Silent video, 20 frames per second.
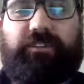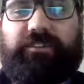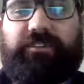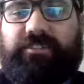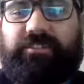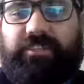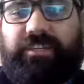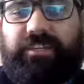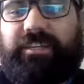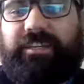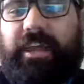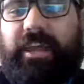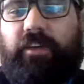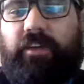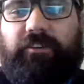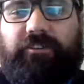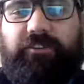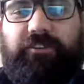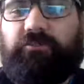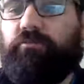to see how they
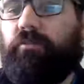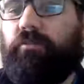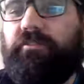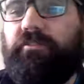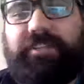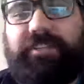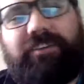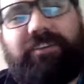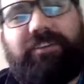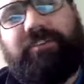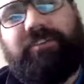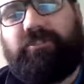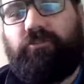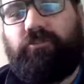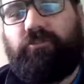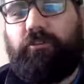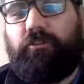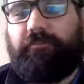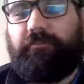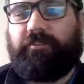do on the TV
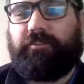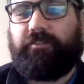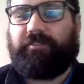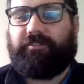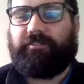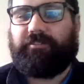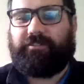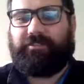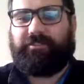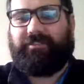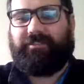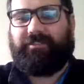side of things.